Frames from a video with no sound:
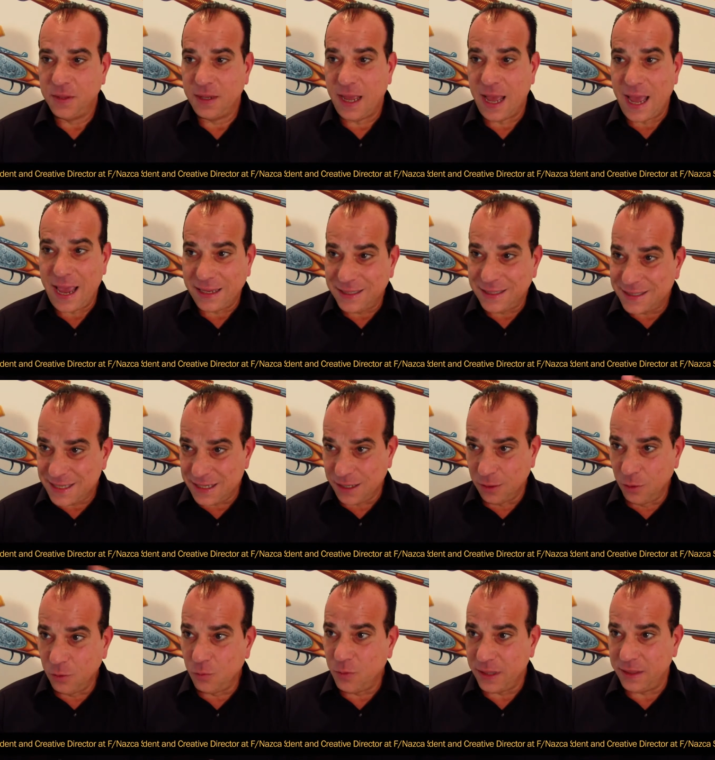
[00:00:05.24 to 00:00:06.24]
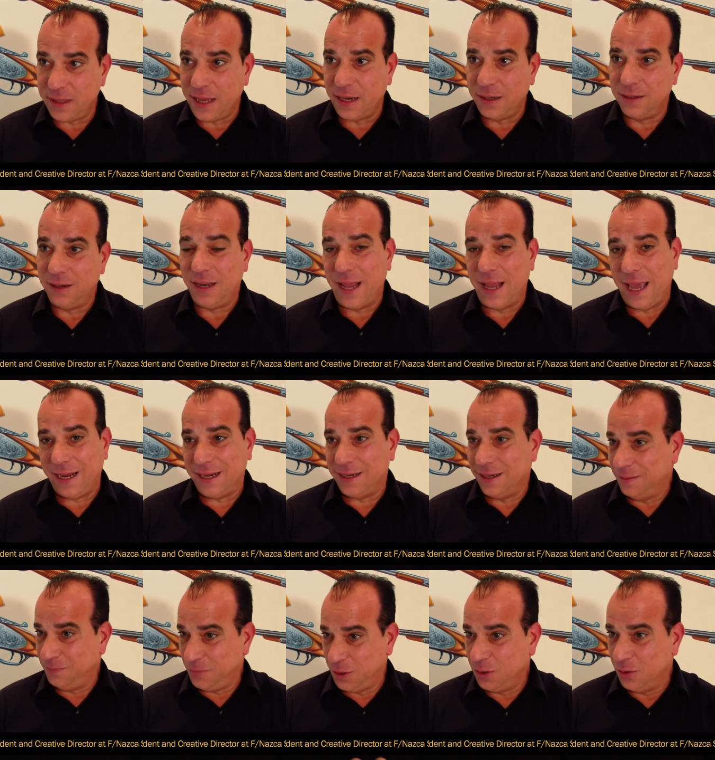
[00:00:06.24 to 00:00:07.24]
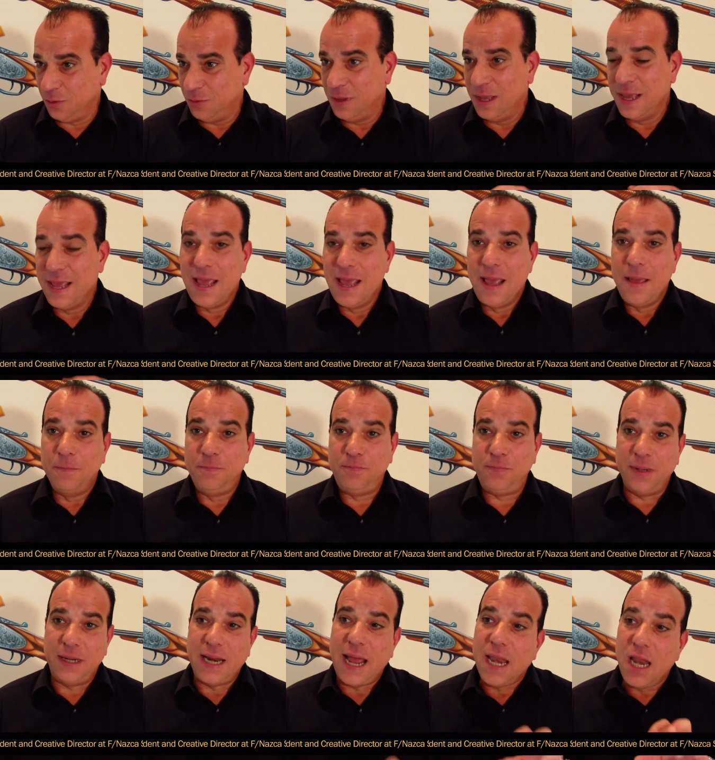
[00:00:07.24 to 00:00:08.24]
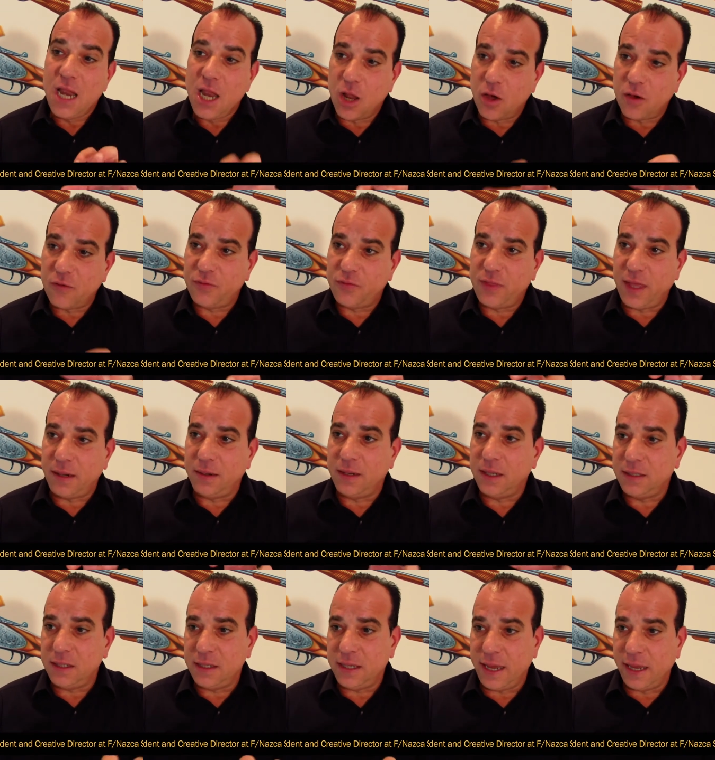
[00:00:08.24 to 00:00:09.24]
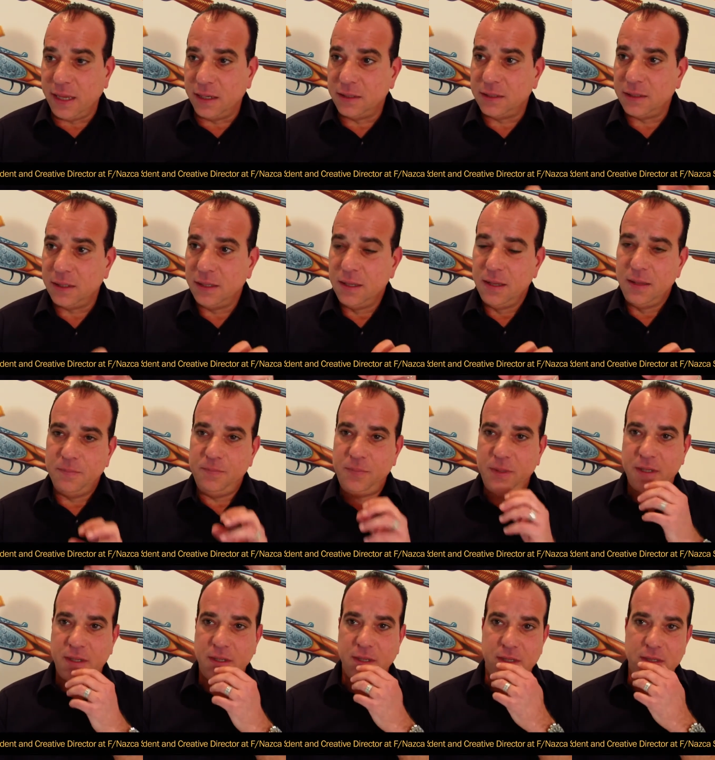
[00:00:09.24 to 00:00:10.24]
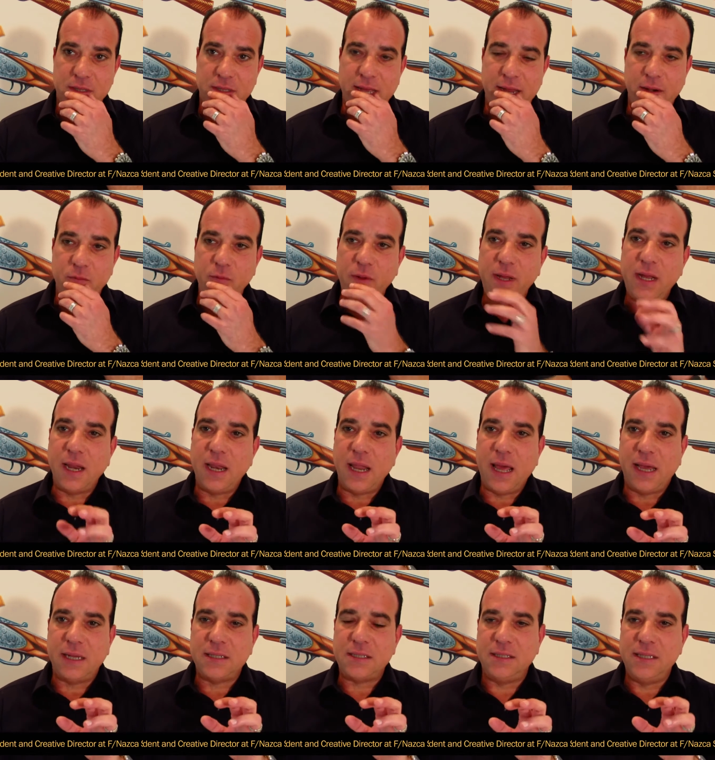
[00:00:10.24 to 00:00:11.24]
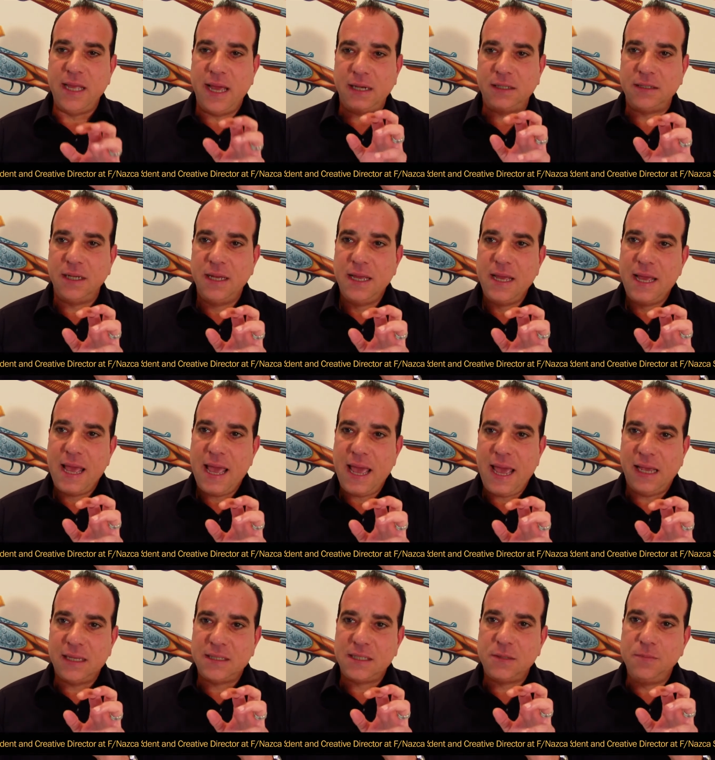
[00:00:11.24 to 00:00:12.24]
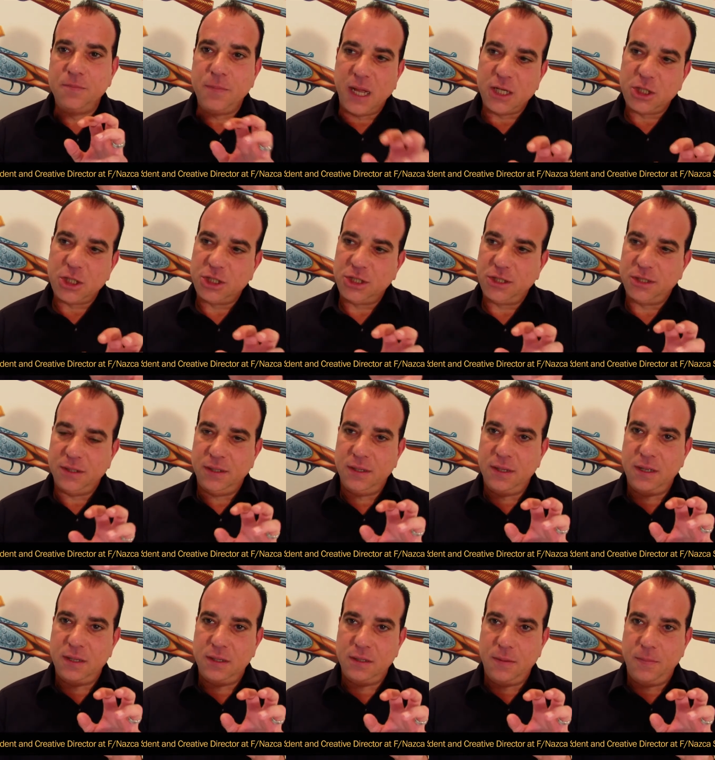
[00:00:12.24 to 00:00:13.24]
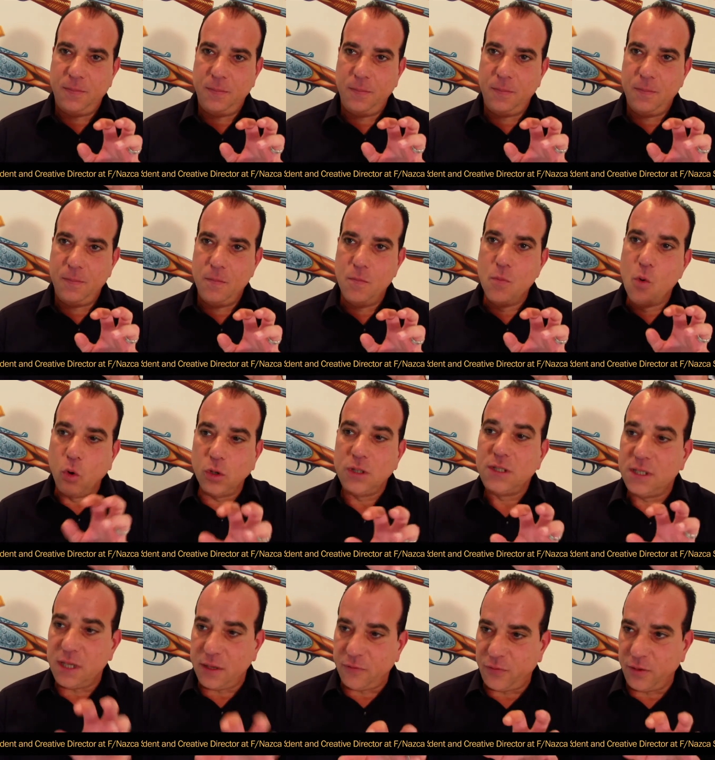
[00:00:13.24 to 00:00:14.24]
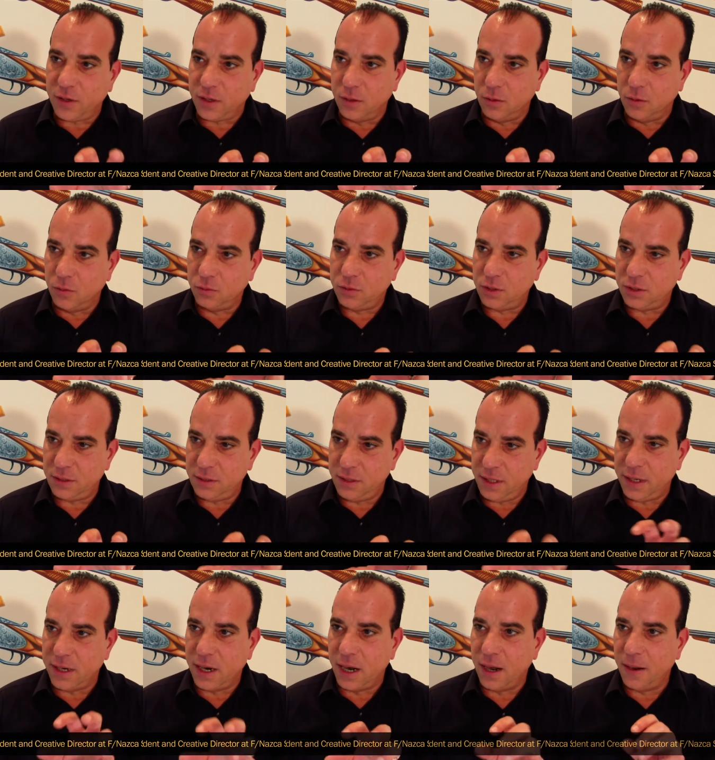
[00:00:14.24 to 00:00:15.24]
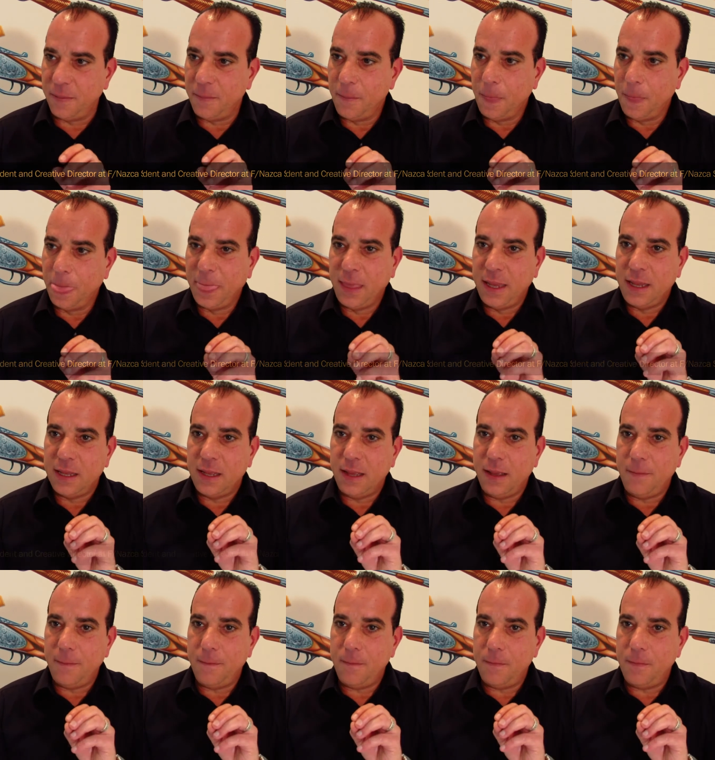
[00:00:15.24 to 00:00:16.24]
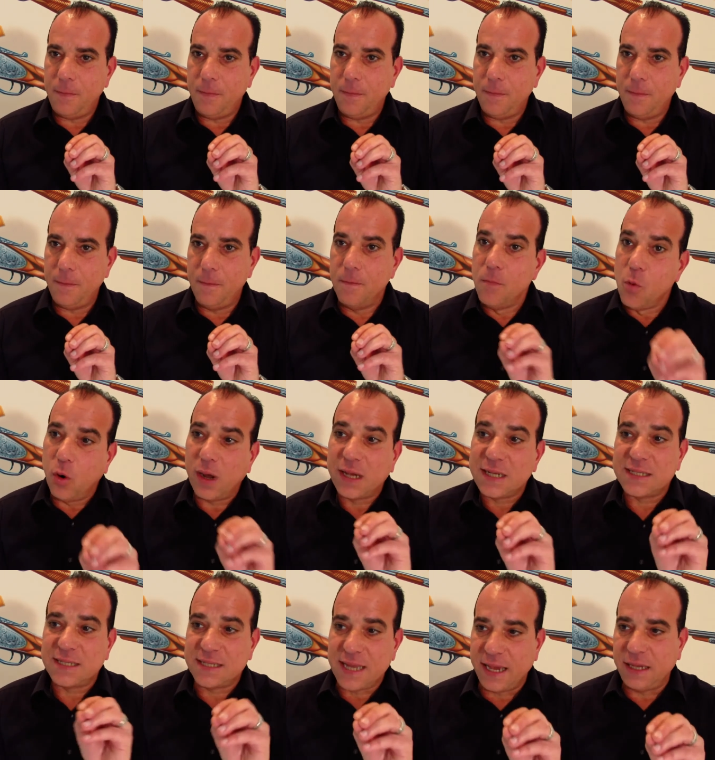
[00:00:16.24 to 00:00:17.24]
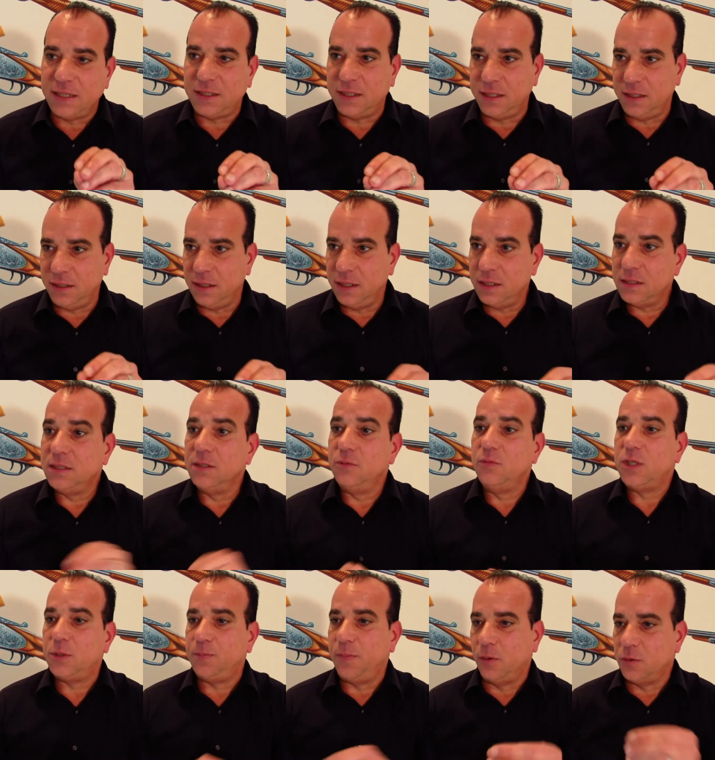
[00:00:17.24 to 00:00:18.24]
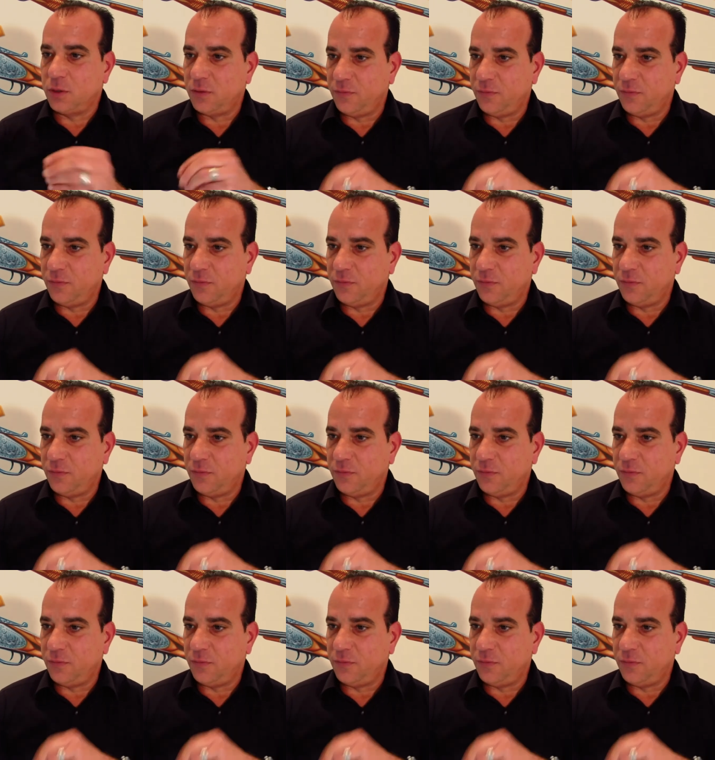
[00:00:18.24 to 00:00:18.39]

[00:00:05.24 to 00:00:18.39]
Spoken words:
I deal with them like, you know, but I love them in the end because I realize that as much more difficult they are, more exciting is the response